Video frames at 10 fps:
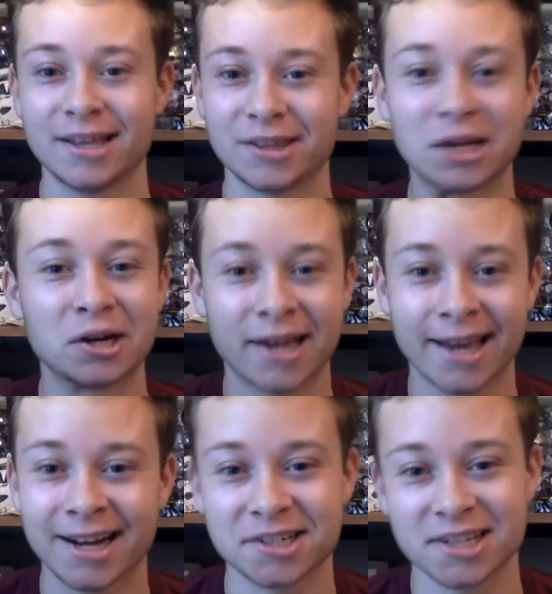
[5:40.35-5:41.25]
They're
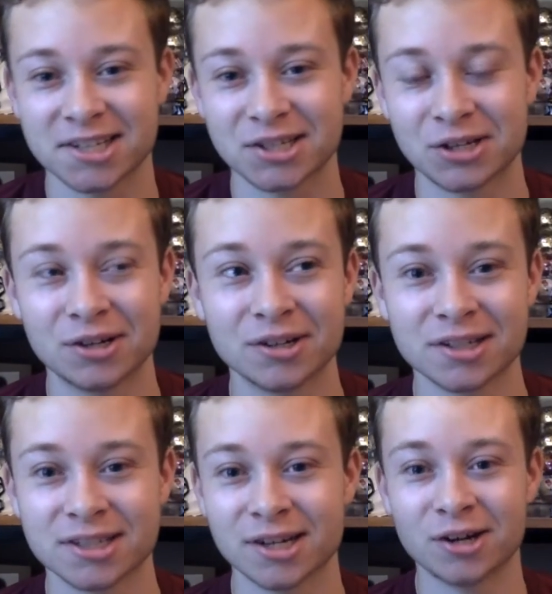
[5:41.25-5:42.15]
catchy
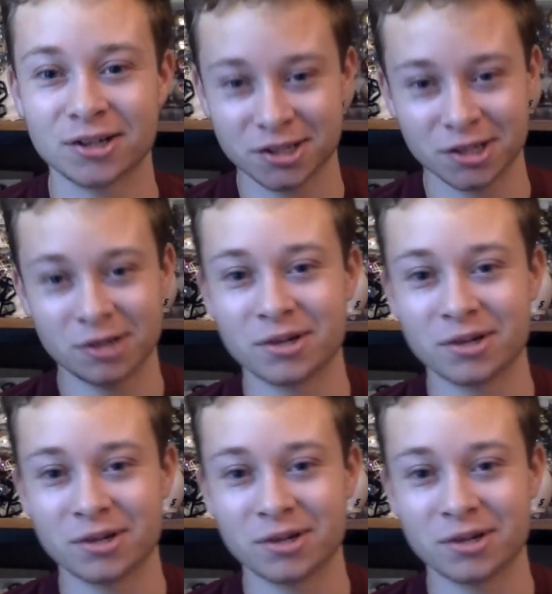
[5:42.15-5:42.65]
songs, and also